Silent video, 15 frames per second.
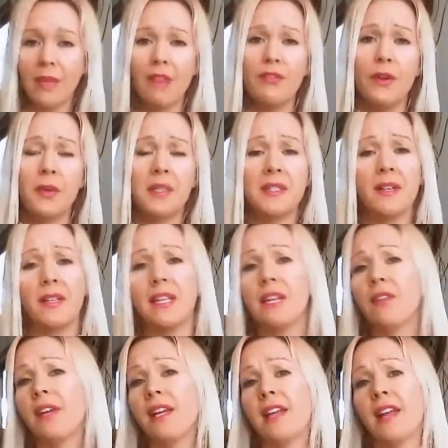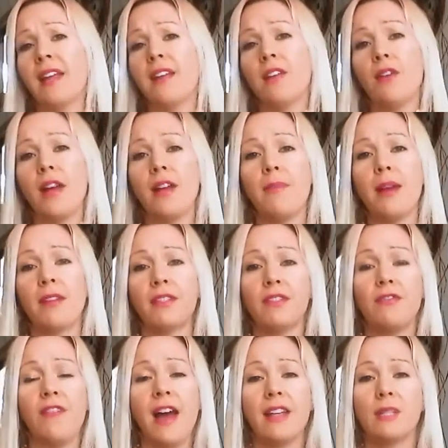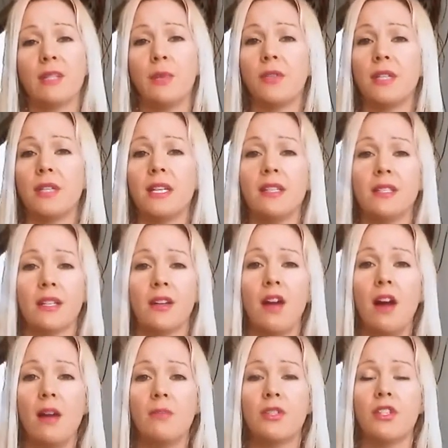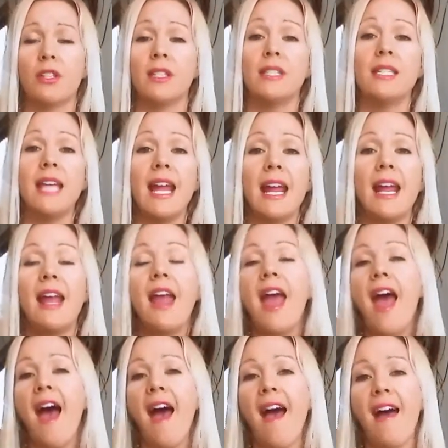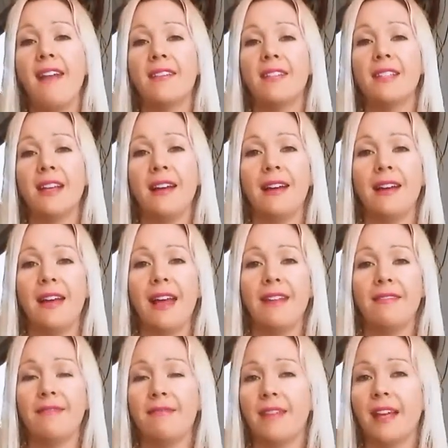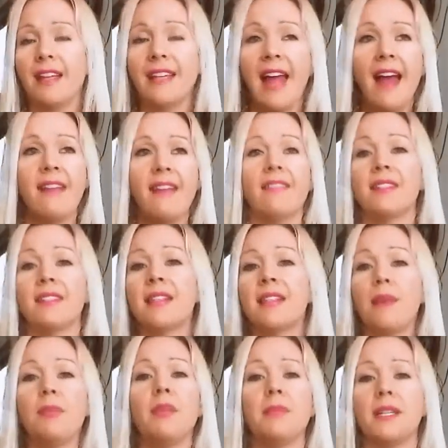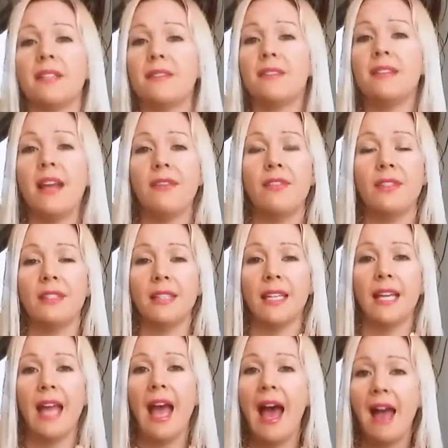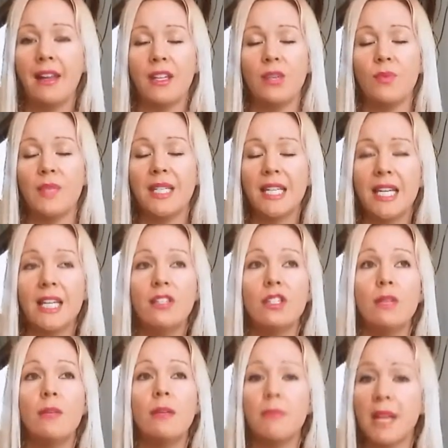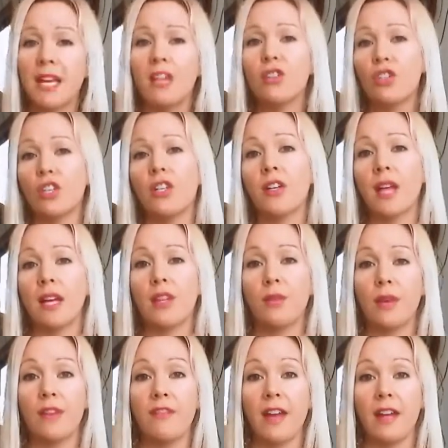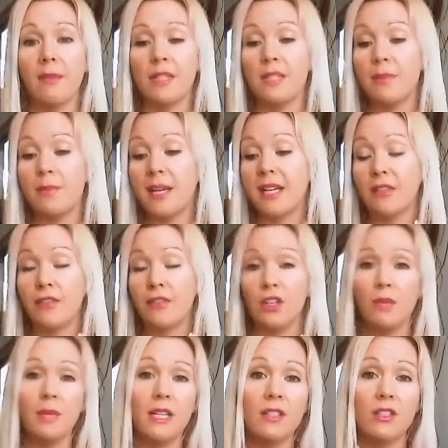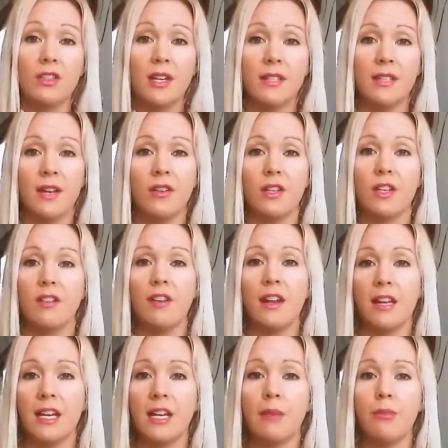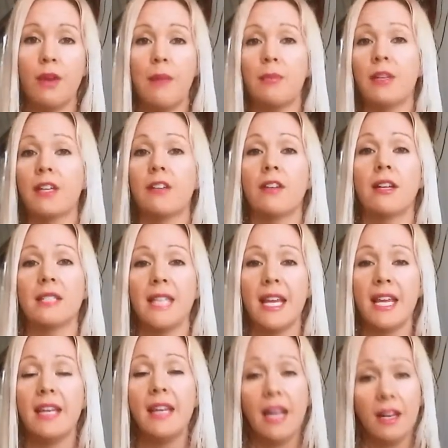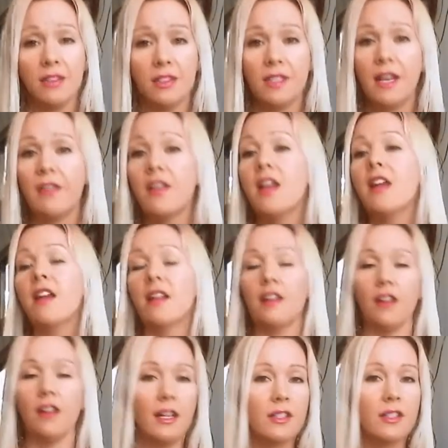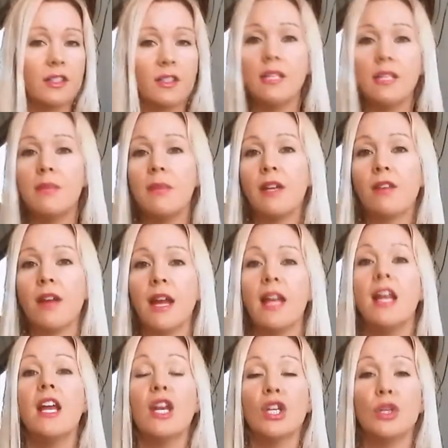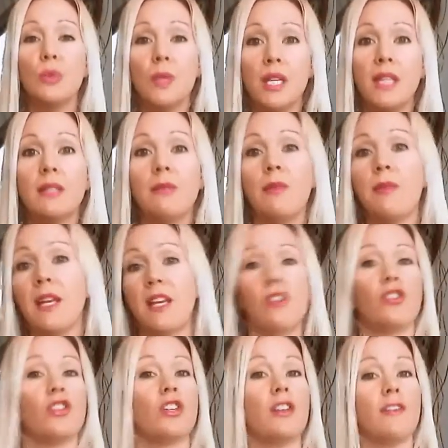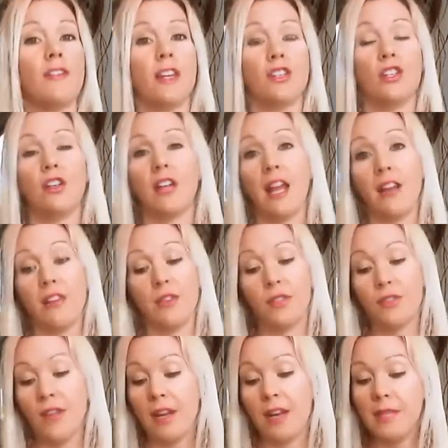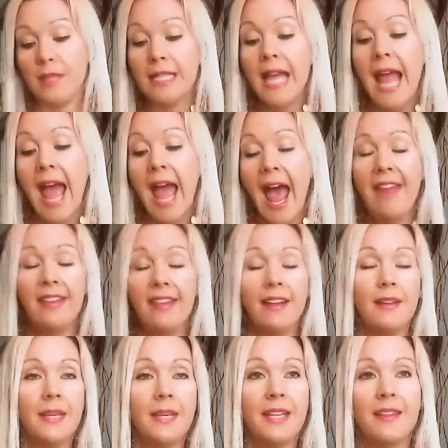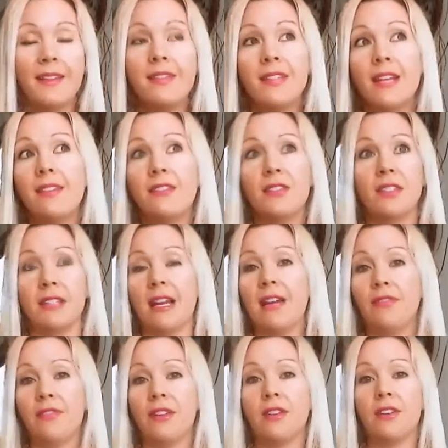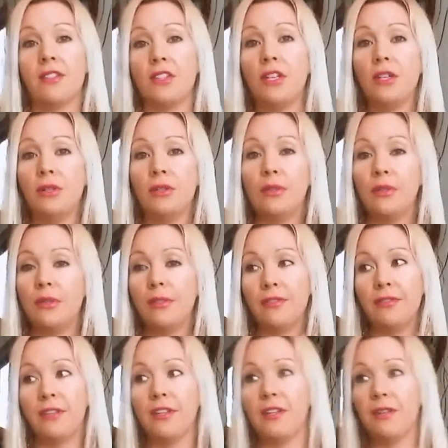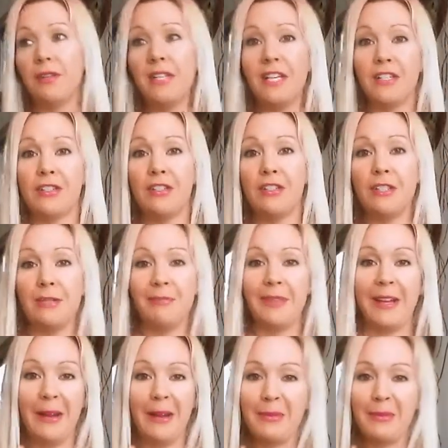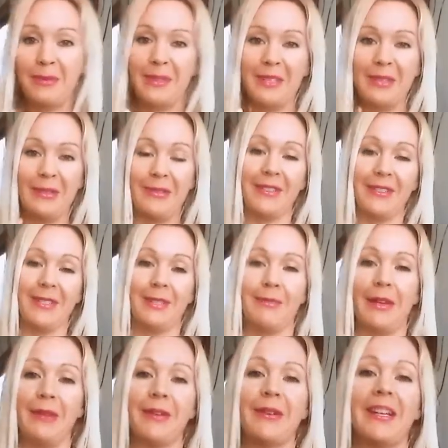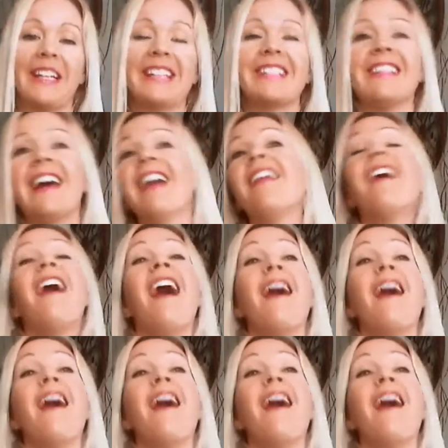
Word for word: Focus on eating right, getting your right amounts of fats, proteins, and carbs during the day, and uh, and again, supplements definitely. You need to be making sure you're getting the right vitamins because if you're being stressed out and you're not eating properly, and you're not taking care of yourself, you're not sleeping right, you need to be making sure that you're getting those vitamins. And then, I mean, there's other stuff you can do if you're in a relationship that helps with endorphins, but I won't get into that.